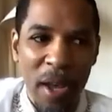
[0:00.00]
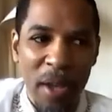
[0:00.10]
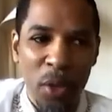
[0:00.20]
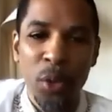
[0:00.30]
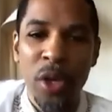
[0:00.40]

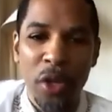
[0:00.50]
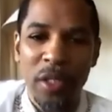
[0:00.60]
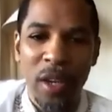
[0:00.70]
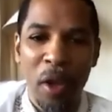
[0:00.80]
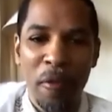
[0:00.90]
kudos,
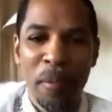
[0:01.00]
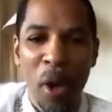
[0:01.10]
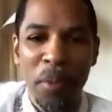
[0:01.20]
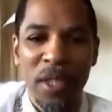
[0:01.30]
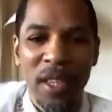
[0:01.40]
a lot of
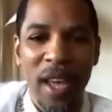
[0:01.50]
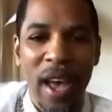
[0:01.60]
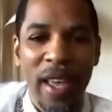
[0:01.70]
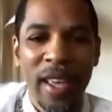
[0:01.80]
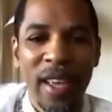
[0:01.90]
props to the
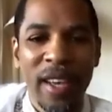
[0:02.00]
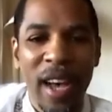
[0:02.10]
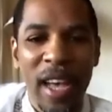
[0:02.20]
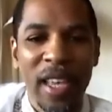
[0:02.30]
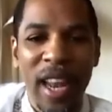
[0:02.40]
guy.
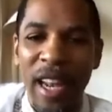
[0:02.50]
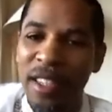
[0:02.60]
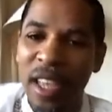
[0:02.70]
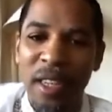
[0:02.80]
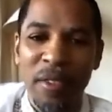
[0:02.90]
Hilal has
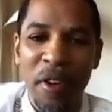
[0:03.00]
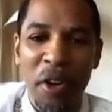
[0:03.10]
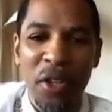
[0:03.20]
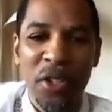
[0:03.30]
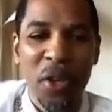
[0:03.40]
done a very
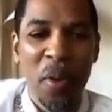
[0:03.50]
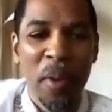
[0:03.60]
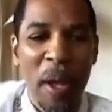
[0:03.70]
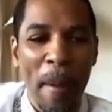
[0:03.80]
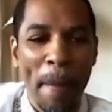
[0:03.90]
good job.
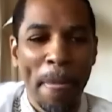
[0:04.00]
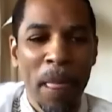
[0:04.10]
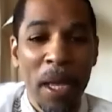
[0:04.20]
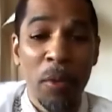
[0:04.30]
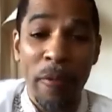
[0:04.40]

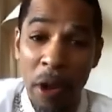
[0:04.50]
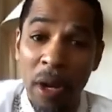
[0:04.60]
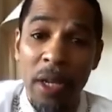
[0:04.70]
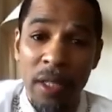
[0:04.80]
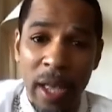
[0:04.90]
We're very
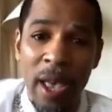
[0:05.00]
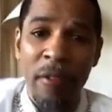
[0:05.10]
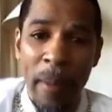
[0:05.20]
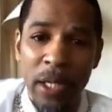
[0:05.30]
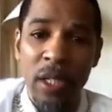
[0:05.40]
lucky to have
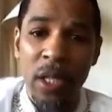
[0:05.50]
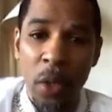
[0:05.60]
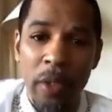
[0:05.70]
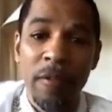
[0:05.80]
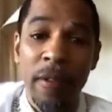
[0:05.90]
him, actually, because I
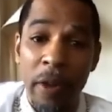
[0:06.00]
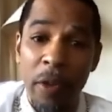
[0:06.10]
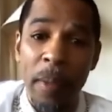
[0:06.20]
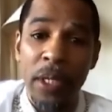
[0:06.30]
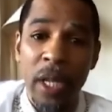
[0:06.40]
know he's very
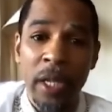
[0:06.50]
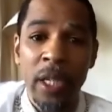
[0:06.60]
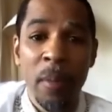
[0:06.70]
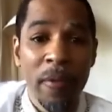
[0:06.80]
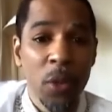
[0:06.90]
busy, and
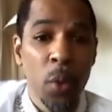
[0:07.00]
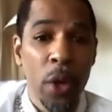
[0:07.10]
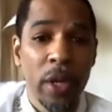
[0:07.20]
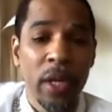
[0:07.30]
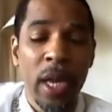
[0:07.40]
some of his
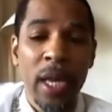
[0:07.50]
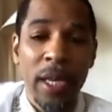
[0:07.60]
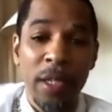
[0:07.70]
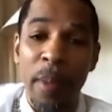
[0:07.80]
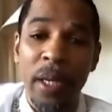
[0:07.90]
work
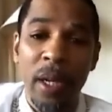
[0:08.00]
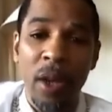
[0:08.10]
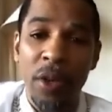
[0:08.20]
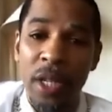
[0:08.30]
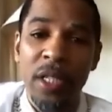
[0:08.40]
has been
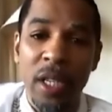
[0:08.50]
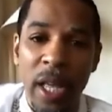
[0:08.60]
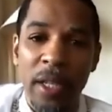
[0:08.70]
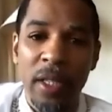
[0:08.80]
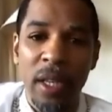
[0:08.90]
on the
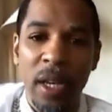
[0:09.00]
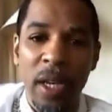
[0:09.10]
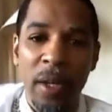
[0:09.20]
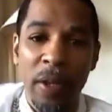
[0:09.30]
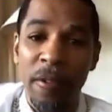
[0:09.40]
internet,
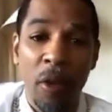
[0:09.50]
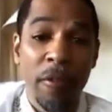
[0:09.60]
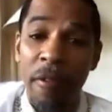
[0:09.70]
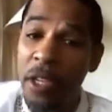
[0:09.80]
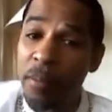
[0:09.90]
on
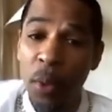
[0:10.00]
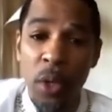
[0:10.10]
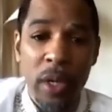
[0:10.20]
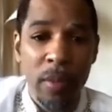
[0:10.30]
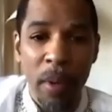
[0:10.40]

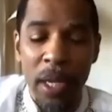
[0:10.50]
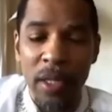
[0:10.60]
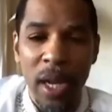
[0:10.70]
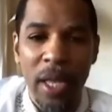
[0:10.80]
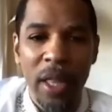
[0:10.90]
Facebook and
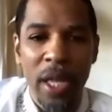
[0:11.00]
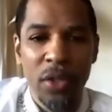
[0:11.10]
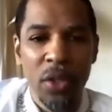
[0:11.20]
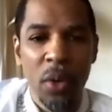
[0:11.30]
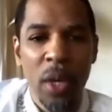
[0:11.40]
places like that.
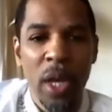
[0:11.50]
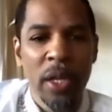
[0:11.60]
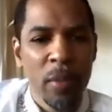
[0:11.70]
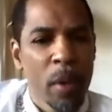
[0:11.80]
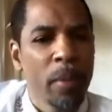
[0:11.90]
So
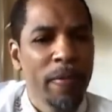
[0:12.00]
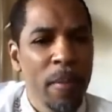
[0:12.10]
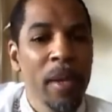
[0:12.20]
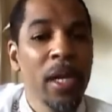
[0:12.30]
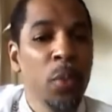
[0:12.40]
you're probably
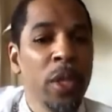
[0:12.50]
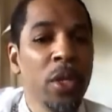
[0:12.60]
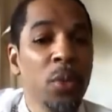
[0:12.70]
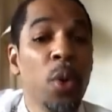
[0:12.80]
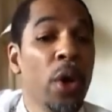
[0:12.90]
familiar with
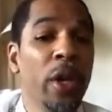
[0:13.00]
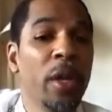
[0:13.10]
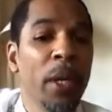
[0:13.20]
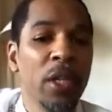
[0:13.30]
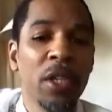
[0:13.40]
his work,
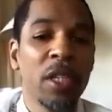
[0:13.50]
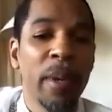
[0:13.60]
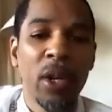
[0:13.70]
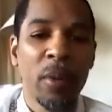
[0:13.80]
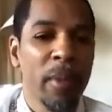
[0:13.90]
but you just
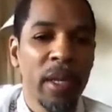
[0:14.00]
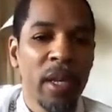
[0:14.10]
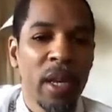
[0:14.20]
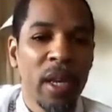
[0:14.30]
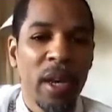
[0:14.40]
may not be
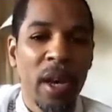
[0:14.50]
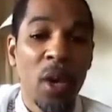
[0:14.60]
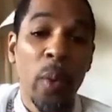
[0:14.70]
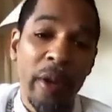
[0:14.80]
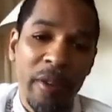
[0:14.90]

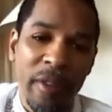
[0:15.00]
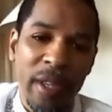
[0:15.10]
aware of it.